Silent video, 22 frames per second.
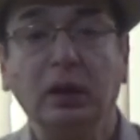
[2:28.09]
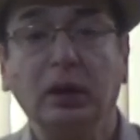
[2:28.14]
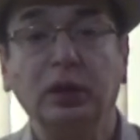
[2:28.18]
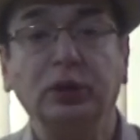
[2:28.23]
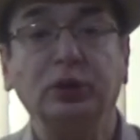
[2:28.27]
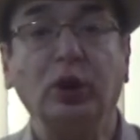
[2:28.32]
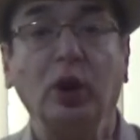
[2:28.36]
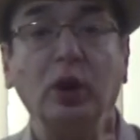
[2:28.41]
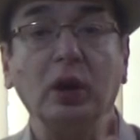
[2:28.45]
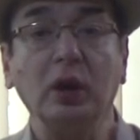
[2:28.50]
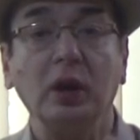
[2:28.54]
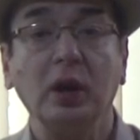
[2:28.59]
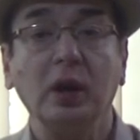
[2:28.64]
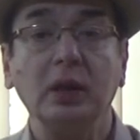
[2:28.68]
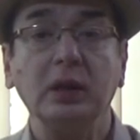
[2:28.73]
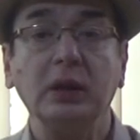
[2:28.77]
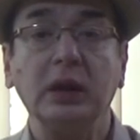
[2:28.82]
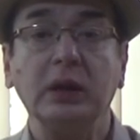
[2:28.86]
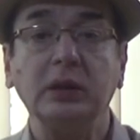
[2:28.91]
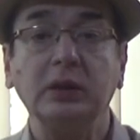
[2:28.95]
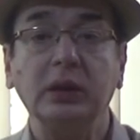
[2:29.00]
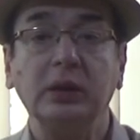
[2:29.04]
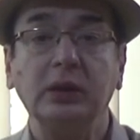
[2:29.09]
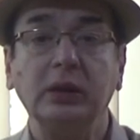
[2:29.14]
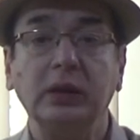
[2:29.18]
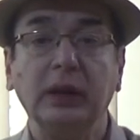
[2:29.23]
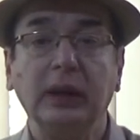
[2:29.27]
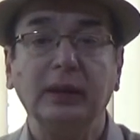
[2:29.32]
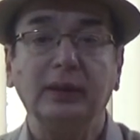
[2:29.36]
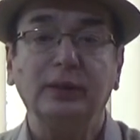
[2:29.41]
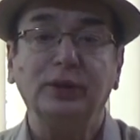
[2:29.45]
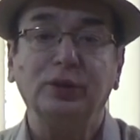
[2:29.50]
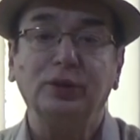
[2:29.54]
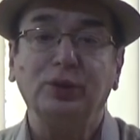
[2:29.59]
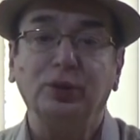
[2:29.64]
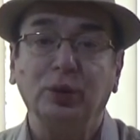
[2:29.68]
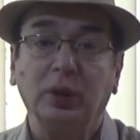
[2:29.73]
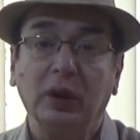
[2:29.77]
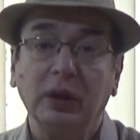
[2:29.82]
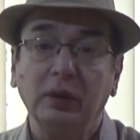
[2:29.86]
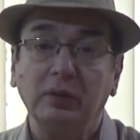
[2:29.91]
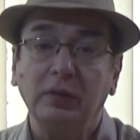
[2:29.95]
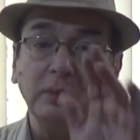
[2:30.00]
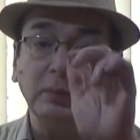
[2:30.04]
is all that it needs to
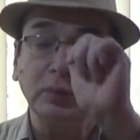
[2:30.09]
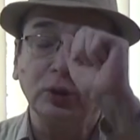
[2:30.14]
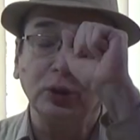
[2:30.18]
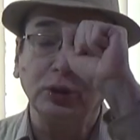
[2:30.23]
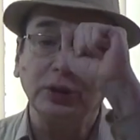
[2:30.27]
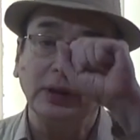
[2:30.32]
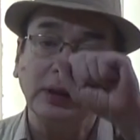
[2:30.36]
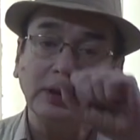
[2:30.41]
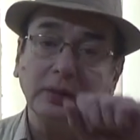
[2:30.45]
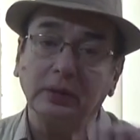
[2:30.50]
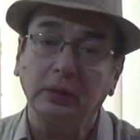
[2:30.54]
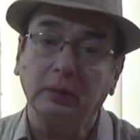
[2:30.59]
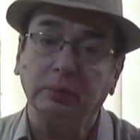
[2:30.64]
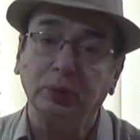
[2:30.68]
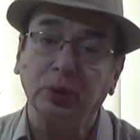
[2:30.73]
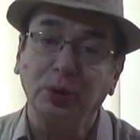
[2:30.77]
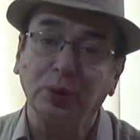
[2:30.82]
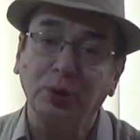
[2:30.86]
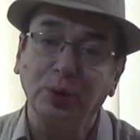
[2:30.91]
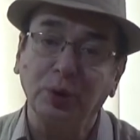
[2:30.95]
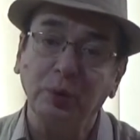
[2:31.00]
give emotional support